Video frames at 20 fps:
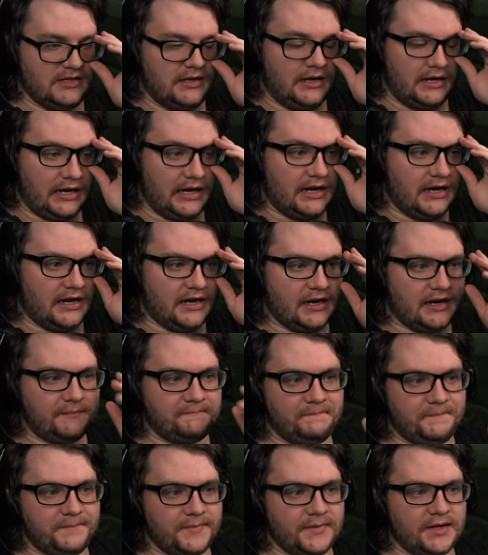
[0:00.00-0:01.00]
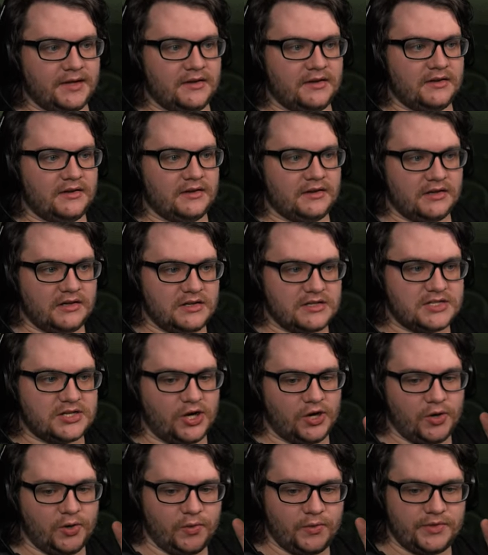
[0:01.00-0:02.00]
Um,
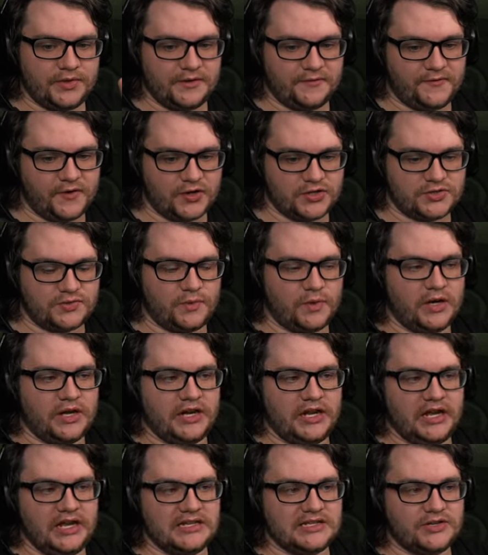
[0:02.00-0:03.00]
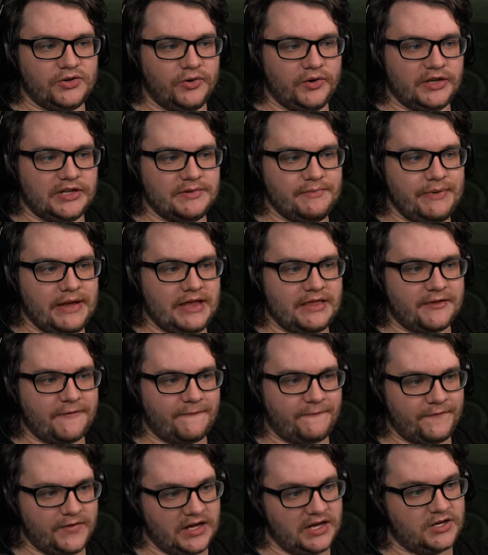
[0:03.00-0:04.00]
so the first one is going to be the
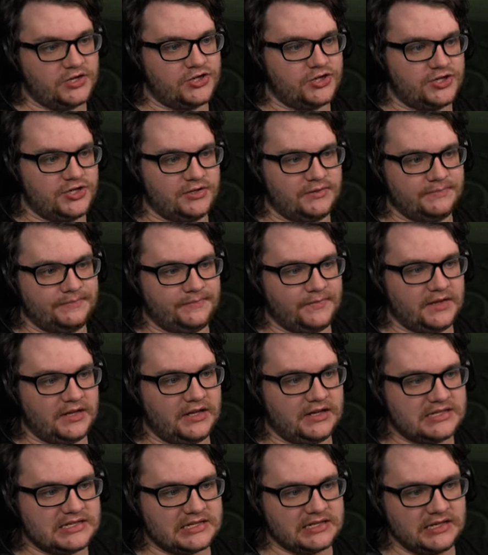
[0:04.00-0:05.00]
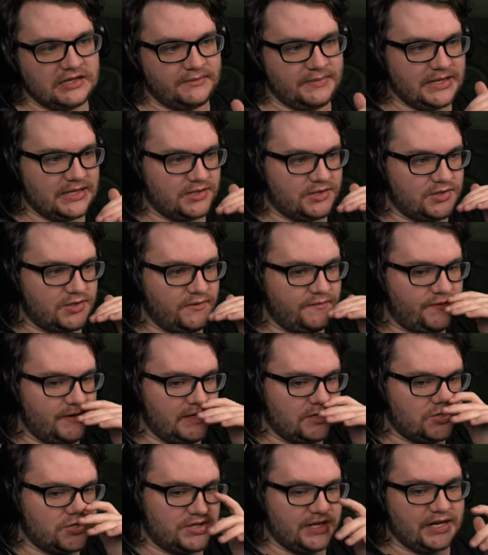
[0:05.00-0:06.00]
fish. It's going to be the two
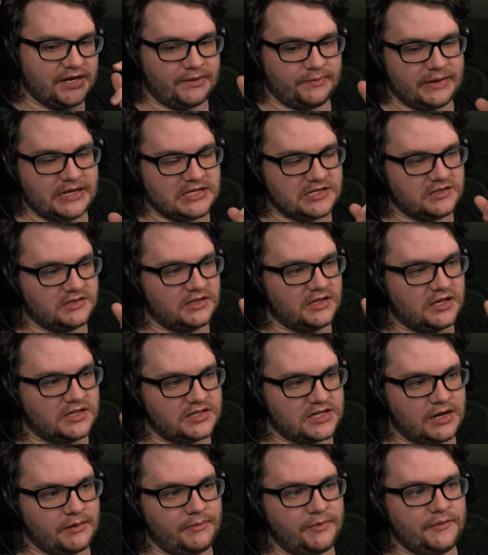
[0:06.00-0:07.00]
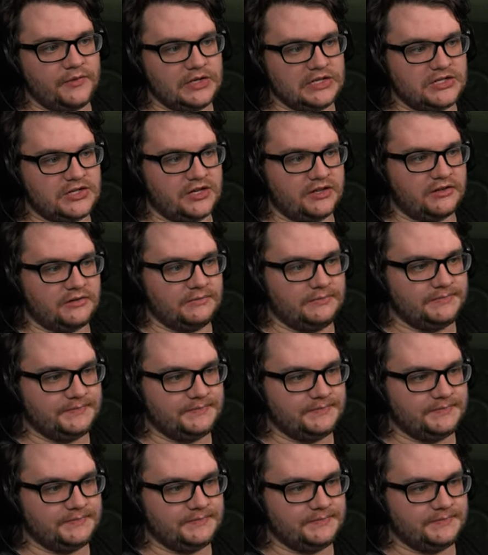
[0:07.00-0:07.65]
fish that are basically on top of each other.